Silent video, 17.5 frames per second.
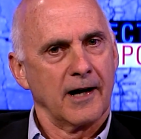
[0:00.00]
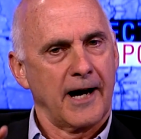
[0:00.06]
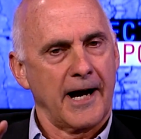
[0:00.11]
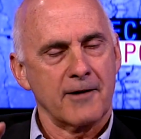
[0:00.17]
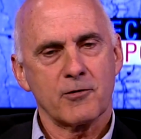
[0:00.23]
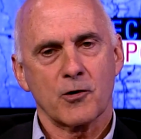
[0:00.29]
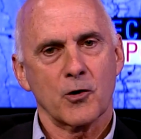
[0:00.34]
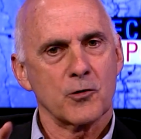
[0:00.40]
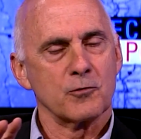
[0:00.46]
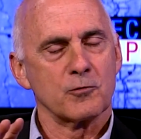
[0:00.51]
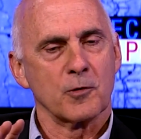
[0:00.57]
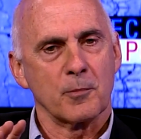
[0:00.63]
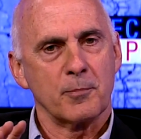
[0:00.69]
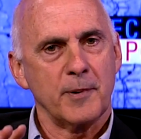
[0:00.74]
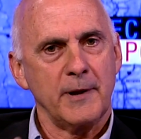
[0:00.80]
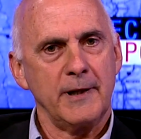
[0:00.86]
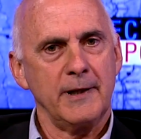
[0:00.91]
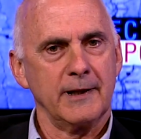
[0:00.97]
I've heard
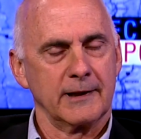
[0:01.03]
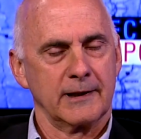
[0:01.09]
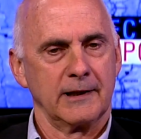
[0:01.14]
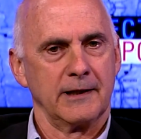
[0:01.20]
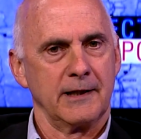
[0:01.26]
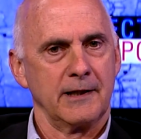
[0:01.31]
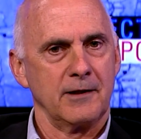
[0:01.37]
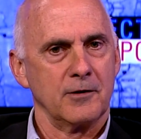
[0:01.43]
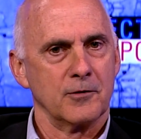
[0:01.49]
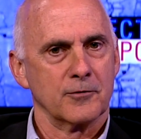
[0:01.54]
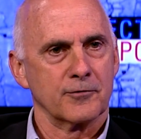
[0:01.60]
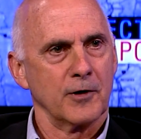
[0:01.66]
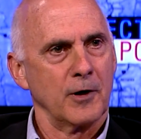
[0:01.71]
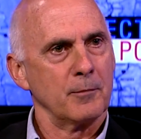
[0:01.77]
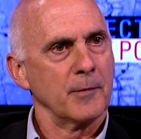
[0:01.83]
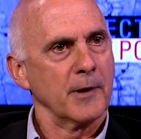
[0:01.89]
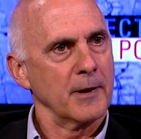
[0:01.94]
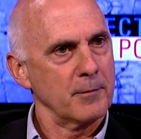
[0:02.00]
repeatedly
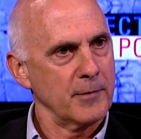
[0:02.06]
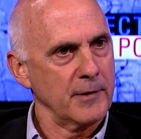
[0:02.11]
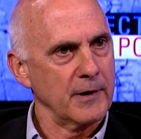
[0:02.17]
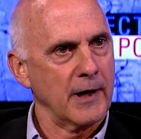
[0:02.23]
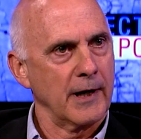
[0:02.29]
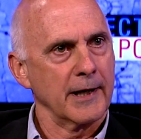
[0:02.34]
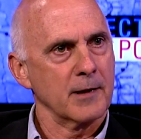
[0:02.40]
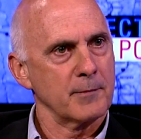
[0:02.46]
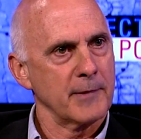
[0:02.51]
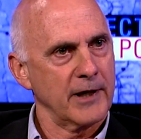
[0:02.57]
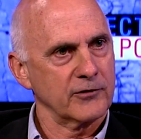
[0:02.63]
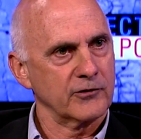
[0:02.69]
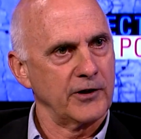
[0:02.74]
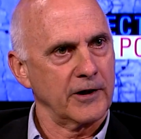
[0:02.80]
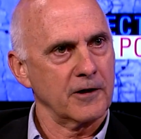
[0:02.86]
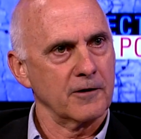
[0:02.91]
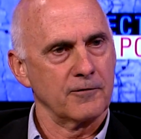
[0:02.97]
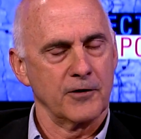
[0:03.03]
from MBI and Mass
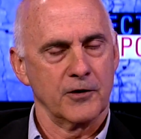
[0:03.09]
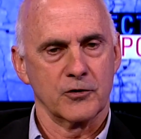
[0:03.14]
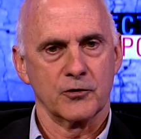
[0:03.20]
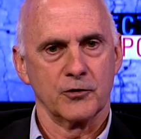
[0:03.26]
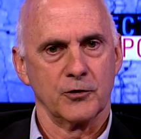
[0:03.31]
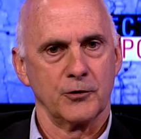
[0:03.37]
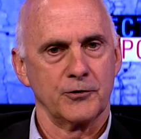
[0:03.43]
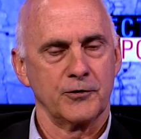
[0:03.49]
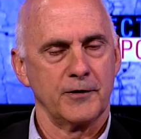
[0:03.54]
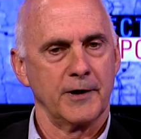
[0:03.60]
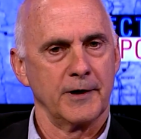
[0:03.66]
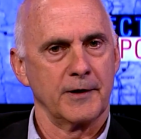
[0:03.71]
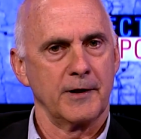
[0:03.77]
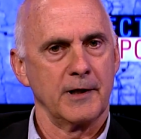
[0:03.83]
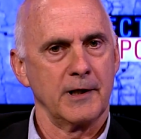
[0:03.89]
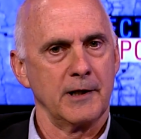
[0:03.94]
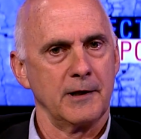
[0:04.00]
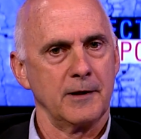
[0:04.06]
Tech officials that
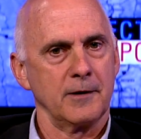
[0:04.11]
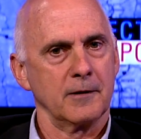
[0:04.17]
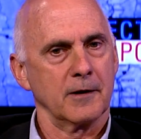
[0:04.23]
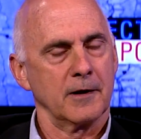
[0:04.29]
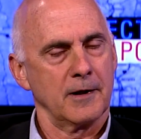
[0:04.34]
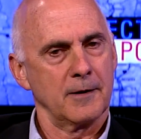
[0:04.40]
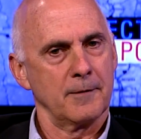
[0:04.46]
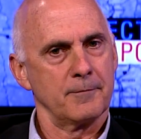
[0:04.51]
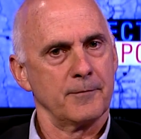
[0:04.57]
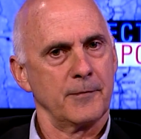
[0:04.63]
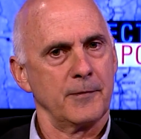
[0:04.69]
the uh,